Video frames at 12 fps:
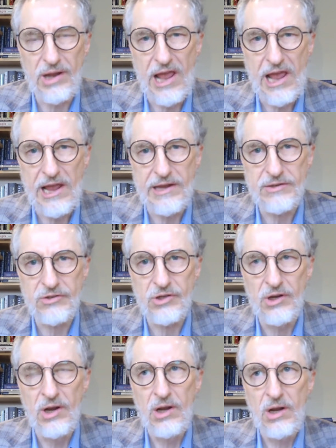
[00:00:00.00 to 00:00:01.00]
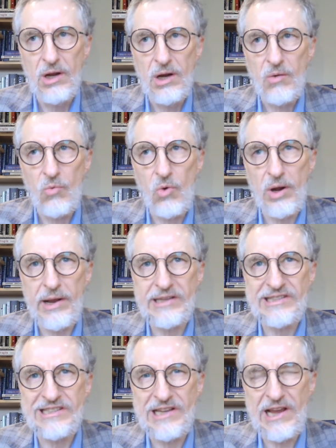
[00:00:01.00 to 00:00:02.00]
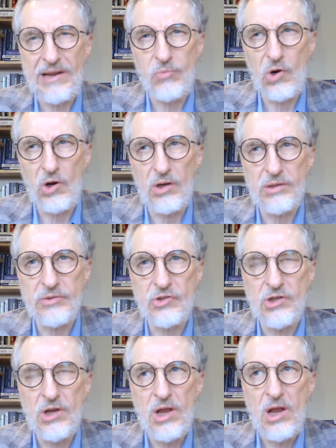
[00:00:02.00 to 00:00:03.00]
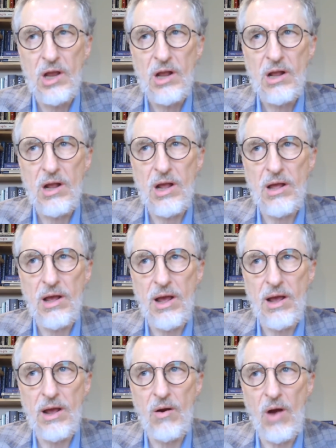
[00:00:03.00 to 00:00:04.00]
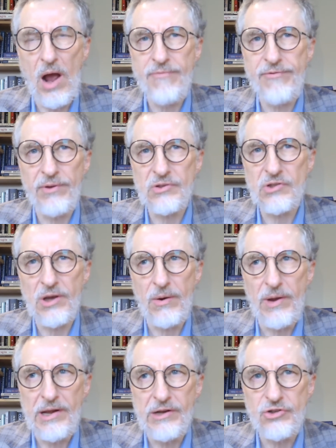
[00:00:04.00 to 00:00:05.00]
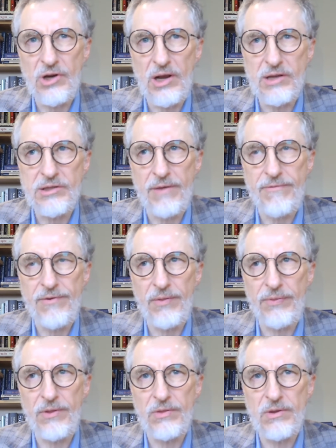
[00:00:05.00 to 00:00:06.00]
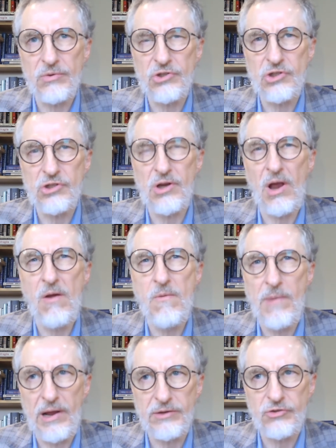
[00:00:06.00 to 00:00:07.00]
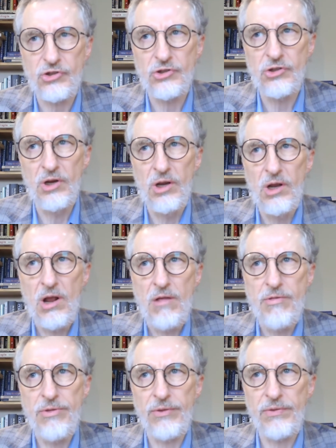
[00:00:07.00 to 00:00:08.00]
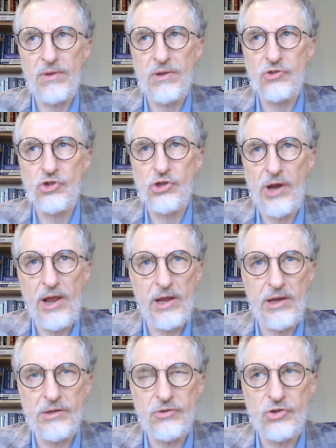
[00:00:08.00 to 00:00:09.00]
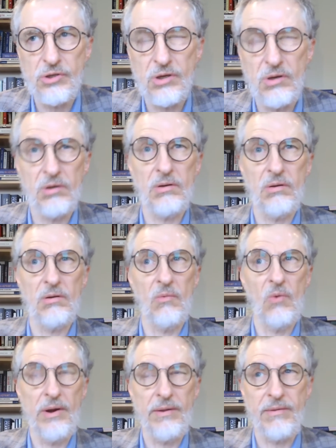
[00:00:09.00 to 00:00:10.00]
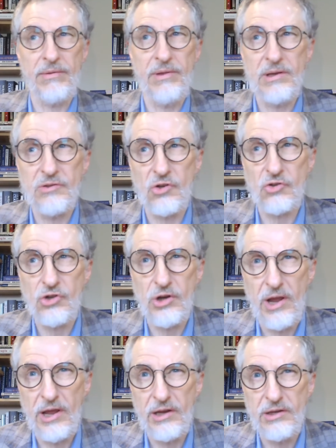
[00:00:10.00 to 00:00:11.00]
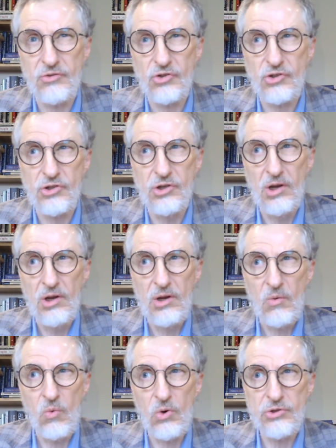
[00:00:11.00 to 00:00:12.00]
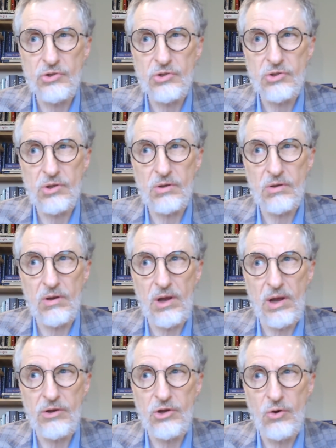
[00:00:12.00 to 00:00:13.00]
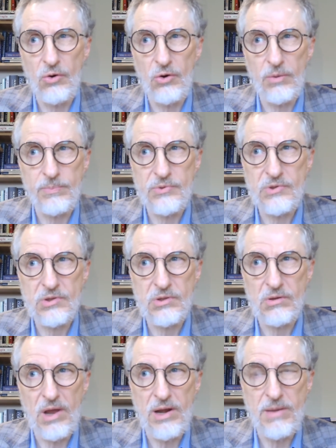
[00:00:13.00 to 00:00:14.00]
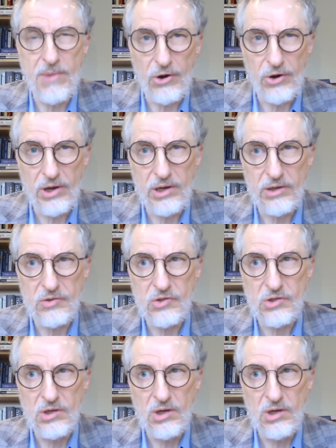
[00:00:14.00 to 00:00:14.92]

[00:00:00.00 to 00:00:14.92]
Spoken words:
And what I said was, I felt so energized. I felt that there was so much that this changed. One of the things that changed was Europe's and America's